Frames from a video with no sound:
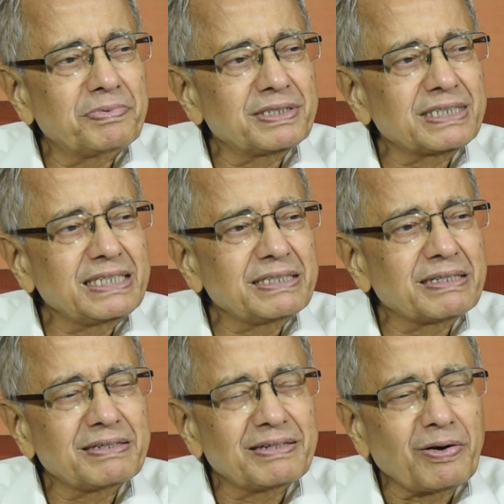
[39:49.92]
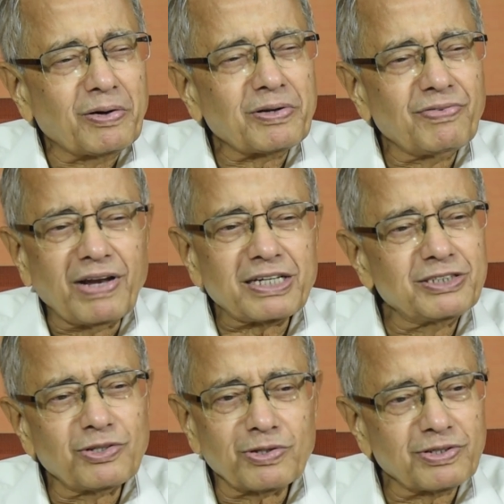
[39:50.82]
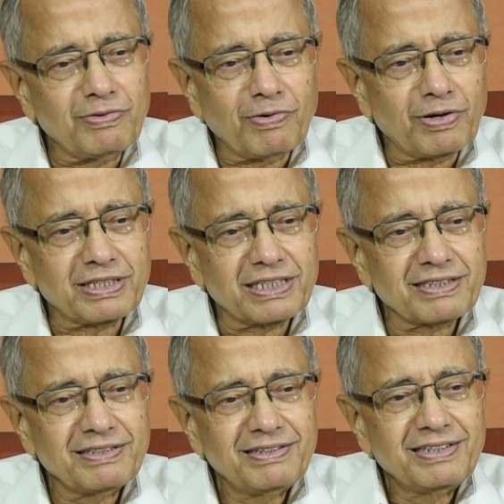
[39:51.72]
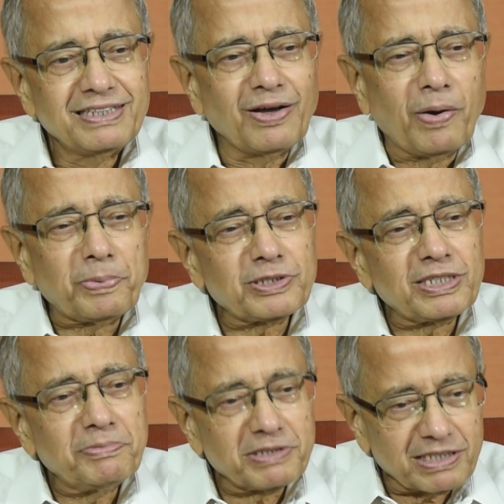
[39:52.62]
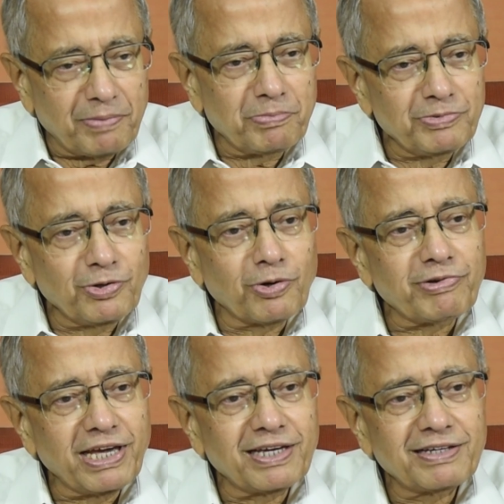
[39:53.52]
See, a lot of luck is also involved in this. The opportunity must come your way.